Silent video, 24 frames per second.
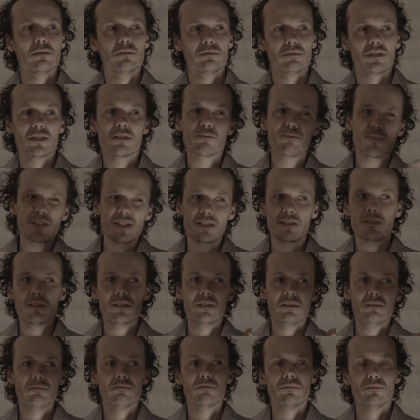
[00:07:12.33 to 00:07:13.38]

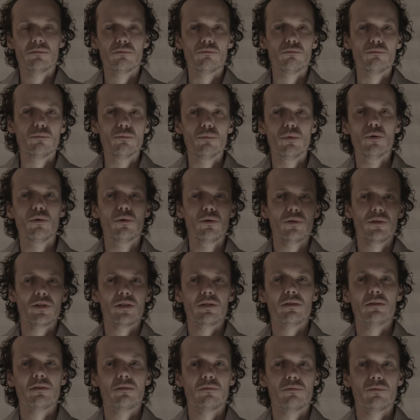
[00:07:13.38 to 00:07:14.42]
especially more
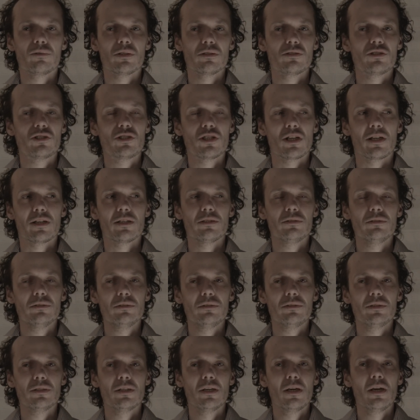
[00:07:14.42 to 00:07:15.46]
than one
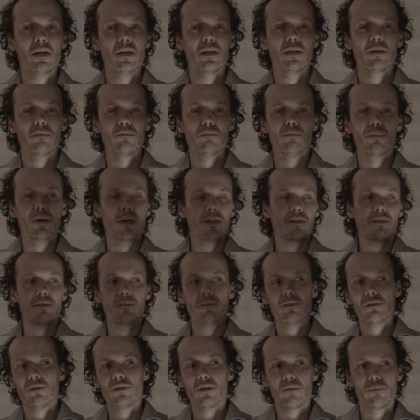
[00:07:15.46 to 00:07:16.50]
child, but
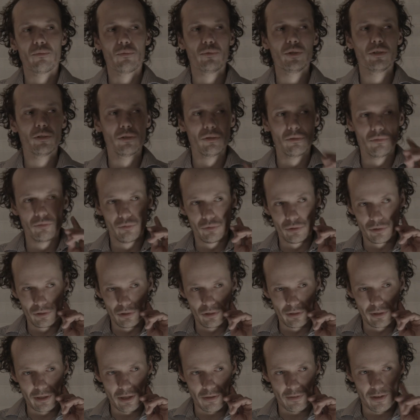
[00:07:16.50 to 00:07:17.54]
we'll
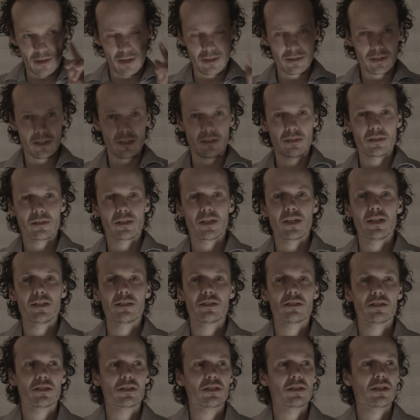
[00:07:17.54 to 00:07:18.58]
look at that at a
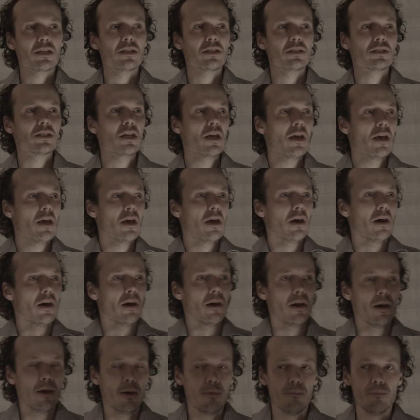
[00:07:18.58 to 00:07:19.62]
later stage.
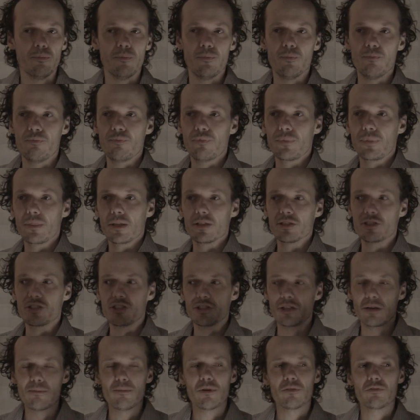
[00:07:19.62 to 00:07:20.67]

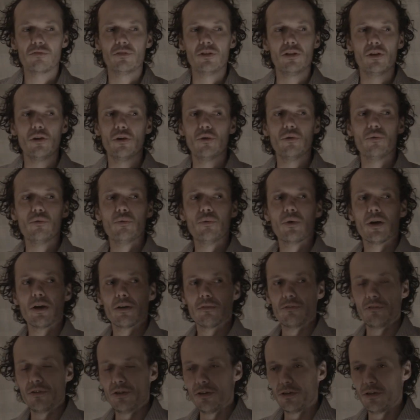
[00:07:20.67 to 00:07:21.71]
Some of you
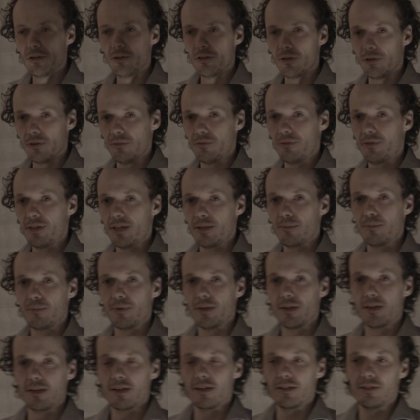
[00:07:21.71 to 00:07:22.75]
have not read
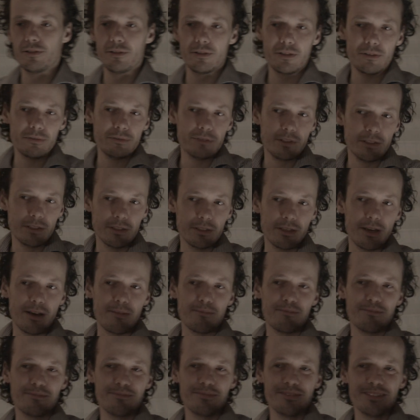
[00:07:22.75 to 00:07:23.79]
my, I don't know,
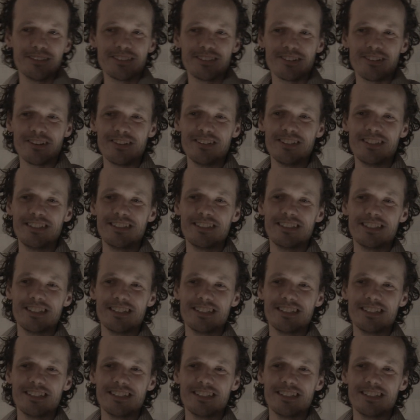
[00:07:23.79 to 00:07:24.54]
sorry,